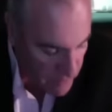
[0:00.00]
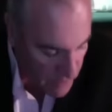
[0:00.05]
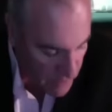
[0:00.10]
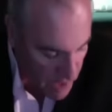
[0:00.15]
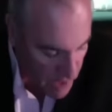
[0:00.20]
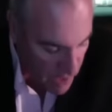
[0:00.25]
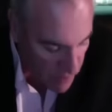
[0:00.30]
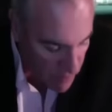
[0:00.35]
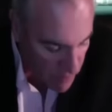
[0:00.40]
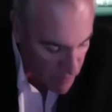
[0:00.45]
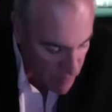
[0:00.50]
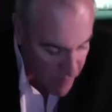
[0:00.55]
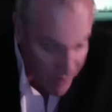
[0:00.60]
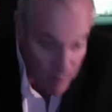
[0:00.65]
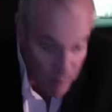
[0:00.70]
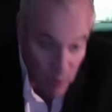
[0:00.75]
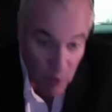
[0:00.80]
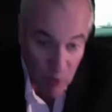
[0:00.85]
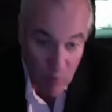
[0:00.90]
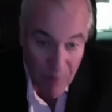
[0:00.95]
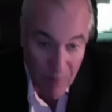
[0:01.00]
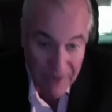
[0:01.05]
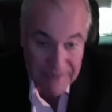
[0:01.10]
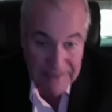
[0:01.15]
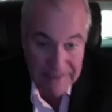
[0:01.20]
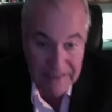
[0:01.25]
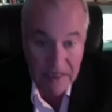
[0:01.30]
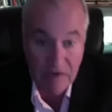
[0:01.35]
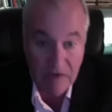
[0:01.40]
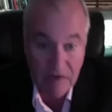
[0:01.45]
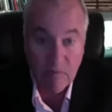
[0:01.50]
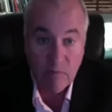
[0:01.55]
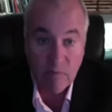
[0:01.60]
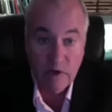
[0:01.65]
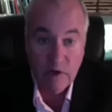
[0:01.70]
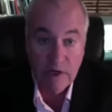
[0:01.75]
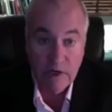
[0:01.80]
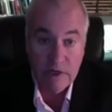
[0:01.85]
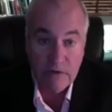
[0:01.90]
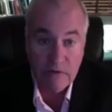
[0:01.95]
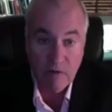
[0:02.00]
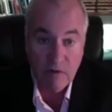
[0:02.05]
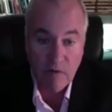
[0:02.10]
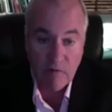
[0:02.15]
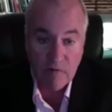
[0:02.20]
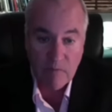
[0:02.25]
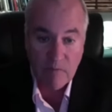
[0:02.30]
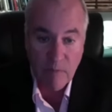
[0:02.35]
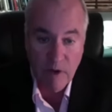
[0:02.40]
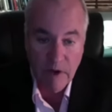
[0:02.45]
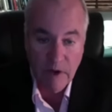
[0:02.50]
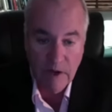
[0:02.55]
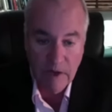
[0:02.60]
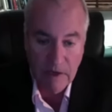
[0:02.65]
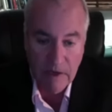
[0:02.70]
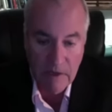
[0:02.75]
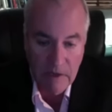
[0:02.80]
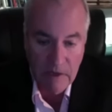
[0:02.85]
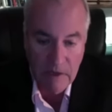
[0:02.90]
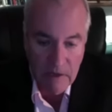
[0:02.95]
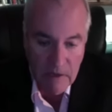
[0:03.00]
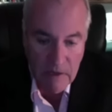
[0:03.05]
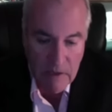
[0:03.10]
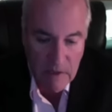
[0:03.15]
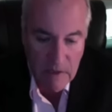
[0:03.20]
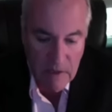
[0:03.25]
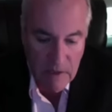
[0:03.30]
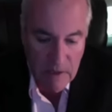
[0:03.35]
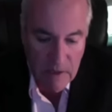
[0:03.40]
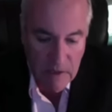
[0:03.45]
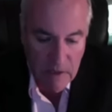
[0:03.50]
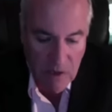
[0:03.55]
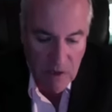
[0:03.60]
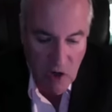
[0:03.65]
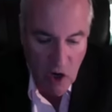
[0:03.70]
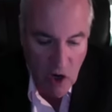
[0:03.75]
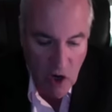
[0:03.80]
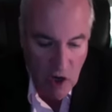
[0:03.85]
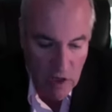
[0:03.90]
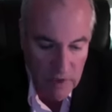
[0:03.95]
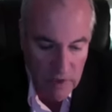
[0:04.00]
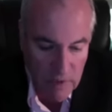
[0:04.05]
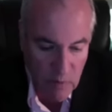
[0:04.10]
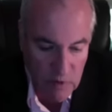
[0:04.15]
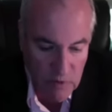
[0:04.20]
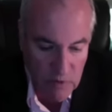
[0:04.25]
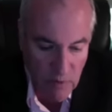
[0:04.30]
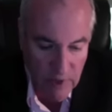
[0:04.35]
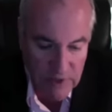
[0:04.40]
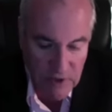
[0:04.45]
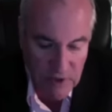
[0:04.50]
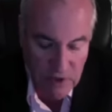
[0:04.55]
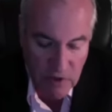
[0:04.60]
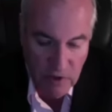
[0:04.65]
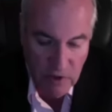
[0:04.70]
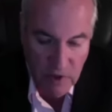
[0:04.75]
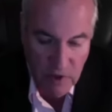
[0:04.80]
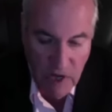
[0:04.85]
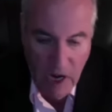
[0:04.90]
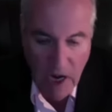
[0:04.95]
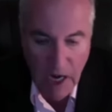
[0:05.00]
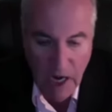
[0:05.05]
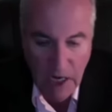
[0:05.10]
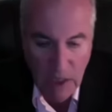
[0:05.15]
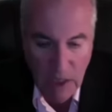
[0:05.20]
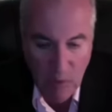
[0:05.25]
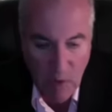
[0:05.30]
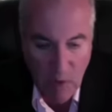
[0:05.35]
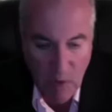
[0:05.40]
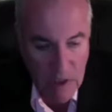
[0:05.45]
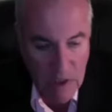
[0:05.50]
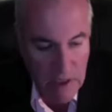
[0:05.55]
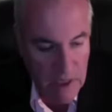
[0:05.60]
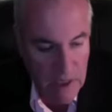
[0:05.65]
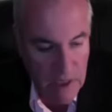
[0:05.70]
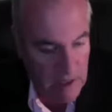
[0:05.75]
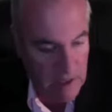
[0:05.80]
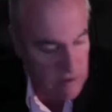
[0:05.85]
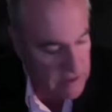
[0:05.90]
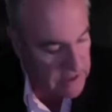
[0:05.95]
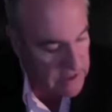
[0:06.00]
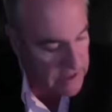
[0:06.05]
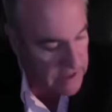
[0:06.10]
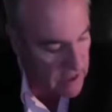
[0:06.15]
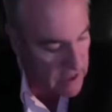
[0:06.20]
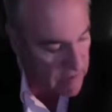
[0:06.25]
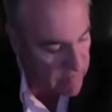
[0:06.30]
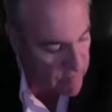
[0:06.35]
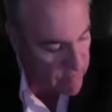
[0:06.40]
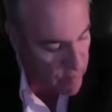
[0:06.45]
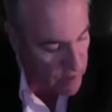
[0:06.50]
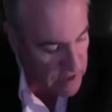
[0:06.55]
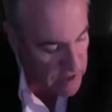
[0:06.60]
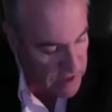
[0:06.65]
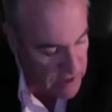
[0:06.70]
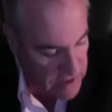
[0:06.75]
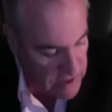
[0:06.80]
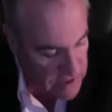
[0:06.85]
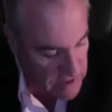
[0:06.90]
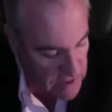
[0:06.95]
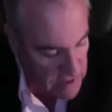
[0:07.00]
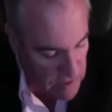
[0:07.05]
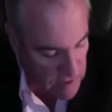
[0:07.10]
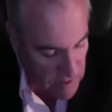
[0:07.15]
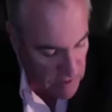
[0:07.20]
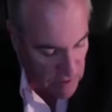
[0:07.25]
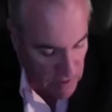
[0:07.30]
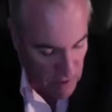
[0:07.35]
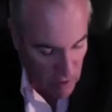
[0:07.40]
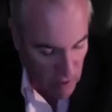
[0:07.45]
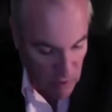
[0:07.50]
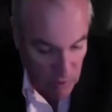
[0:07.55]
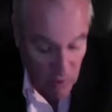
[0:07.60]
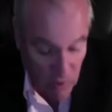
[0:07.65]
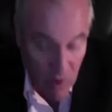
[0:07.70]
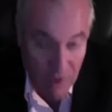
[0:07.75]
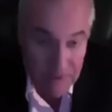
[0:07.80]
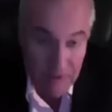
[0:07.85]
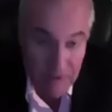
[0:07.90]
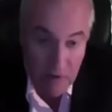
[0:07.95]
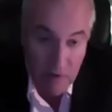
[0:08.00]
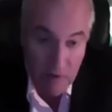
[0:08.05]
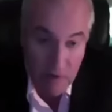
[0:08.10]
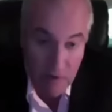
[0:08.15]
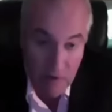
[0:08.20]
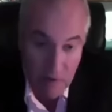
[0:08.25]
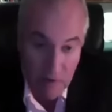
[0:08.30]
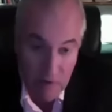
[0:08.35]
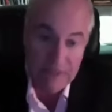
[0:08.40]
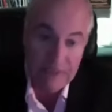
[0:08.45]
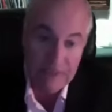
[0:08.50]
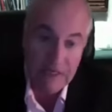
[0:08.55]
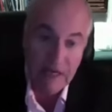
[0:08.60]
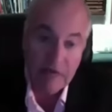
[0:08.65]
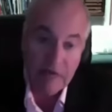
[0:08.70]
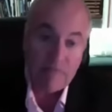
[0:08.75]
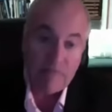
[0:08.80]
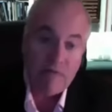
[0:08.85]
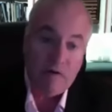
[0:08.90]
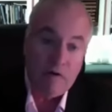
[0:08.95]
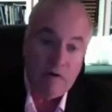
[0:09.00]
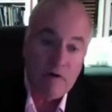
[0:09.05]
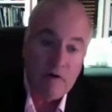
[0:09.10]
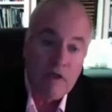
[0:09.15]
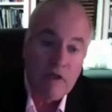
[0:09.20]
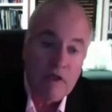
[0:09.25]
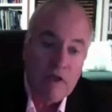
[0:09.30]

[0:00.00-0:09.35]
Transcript: I remember myself when I drove my car that was registered in Iowa out to California to go to law school at Stanford,